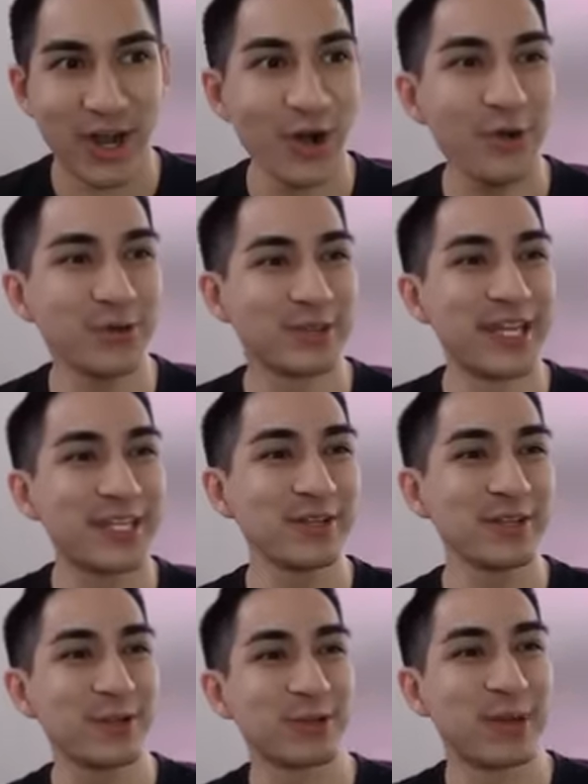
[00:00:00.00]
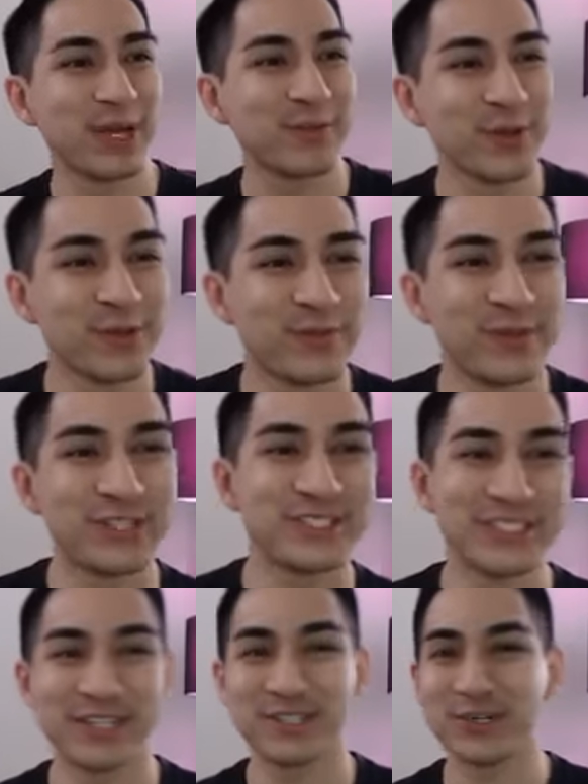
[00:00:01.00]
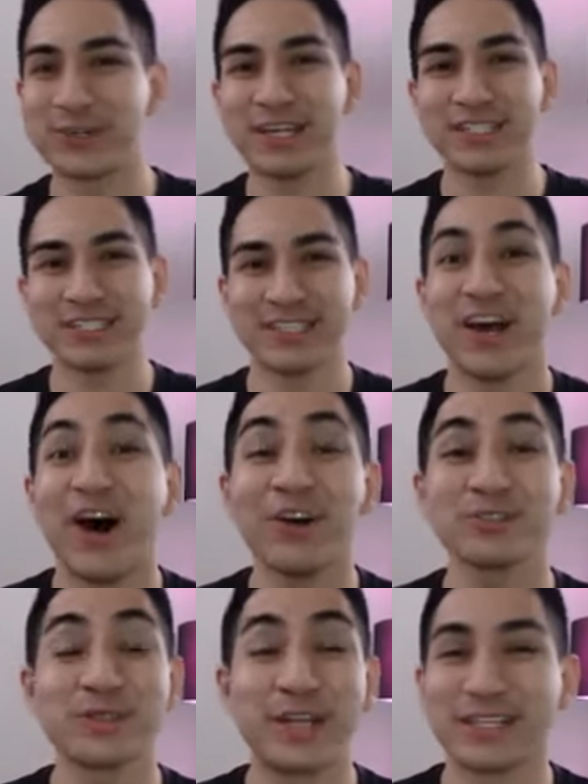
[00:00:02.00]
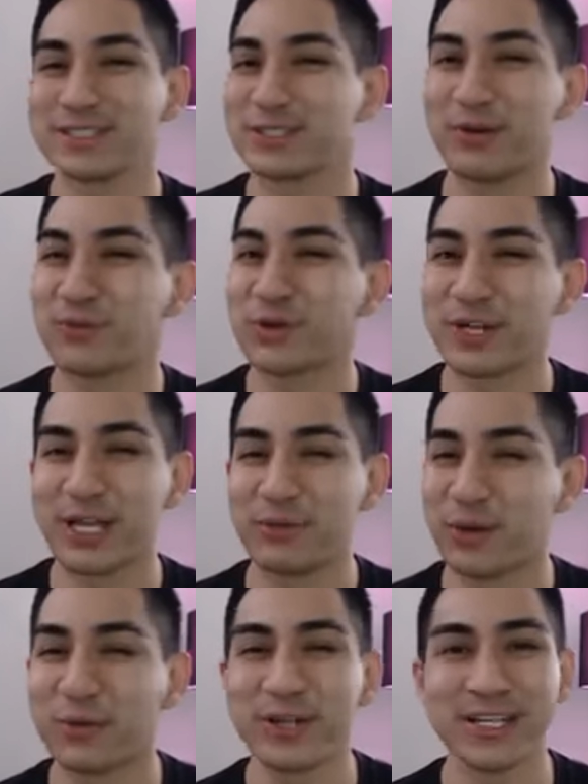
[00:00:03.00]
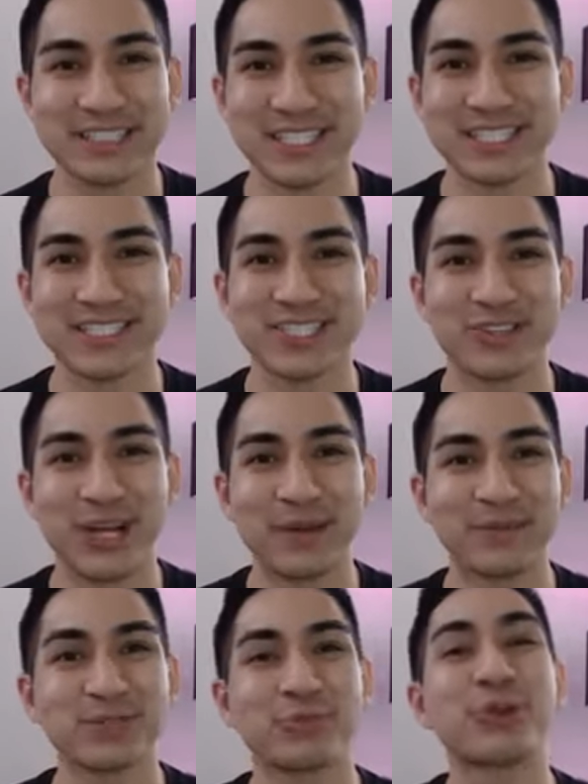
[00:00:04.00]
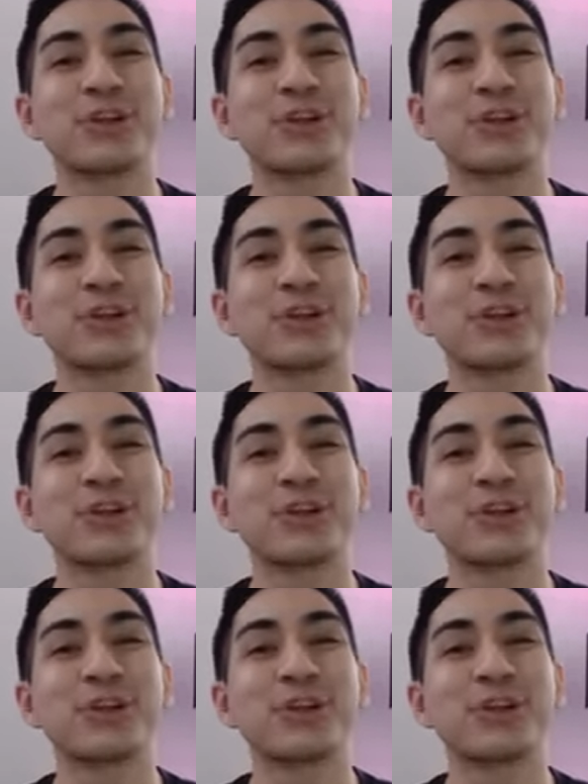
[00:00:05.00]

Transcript: Oh, thank you, Little Mike, for the 50 cent donation. Also, guys, don't forget, when we get 10 subscribers, we're